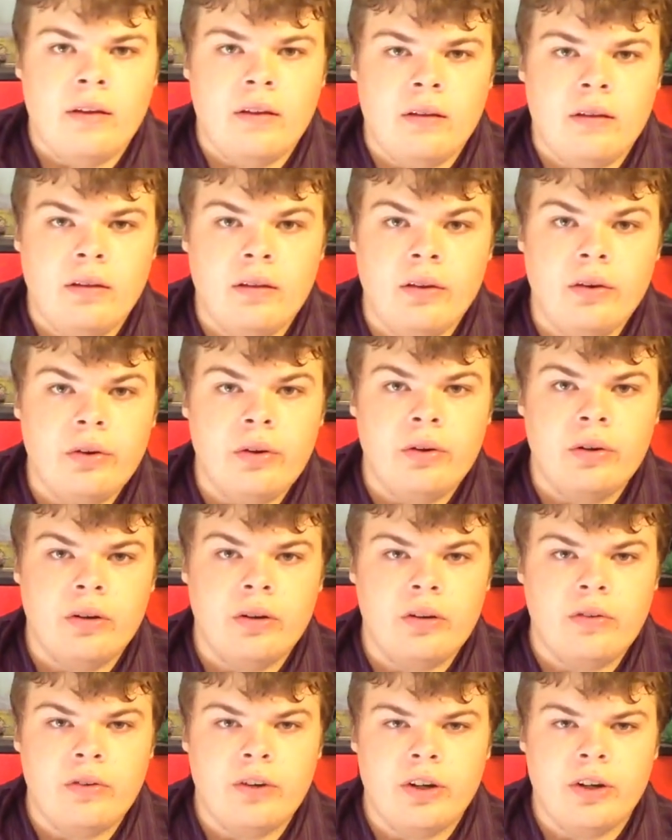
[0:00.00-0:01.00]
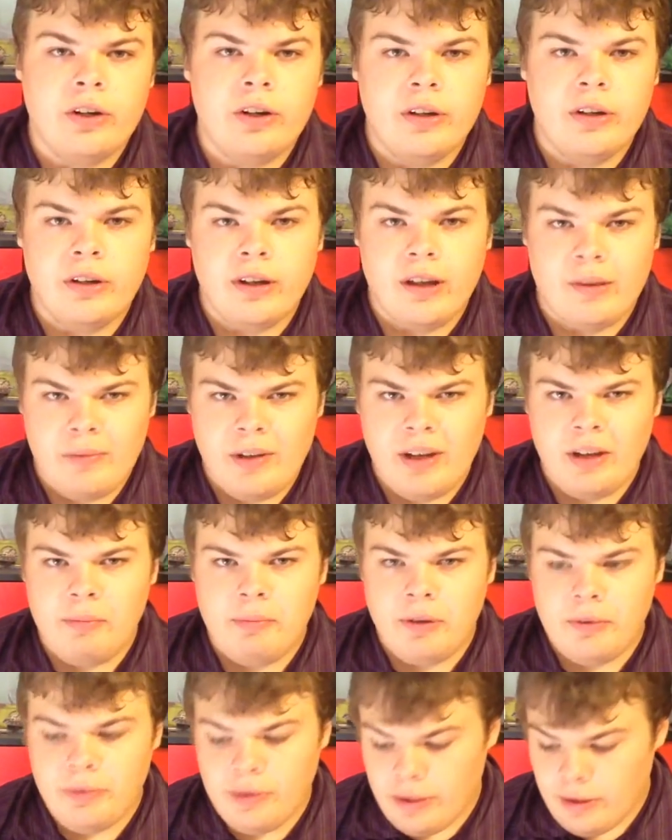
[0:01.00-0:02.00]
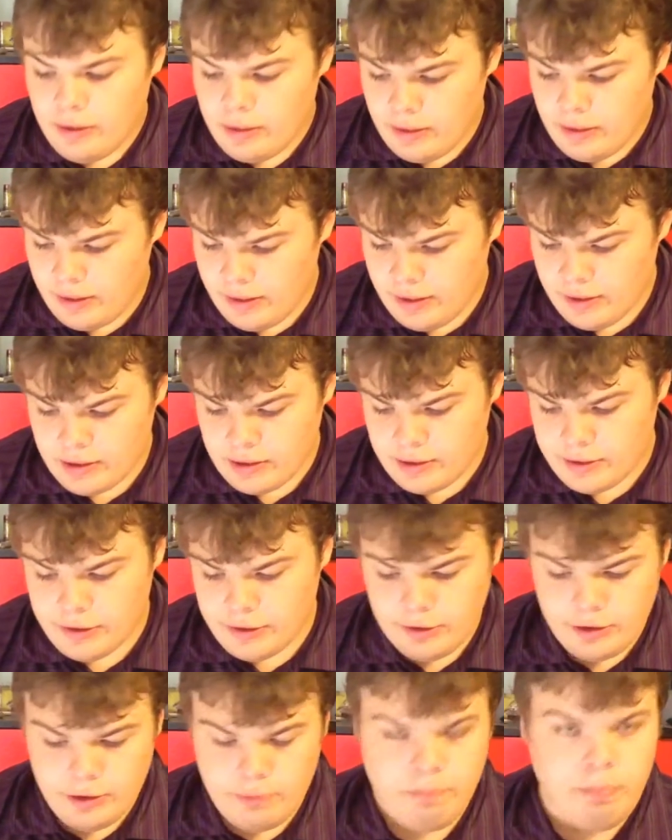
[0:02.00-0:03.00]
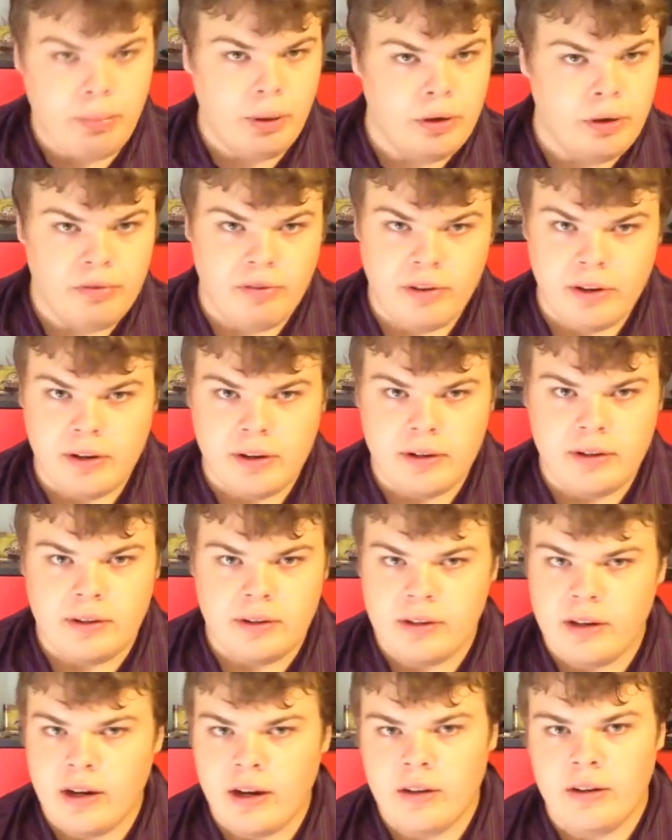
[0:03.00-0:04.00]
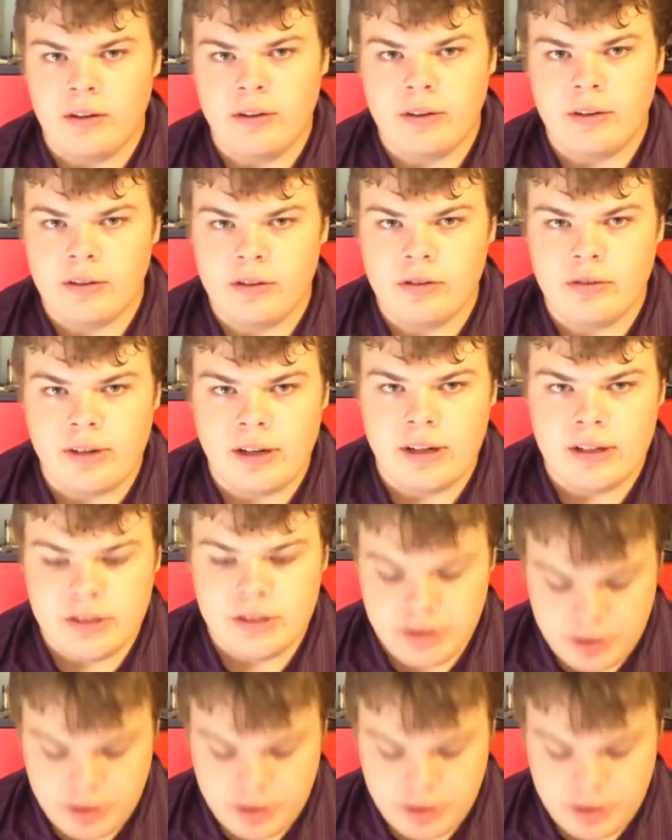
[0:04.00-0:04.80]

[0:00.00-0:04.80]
So, overall, I'm happy with it. The disc looks perfect. It does not look scratched,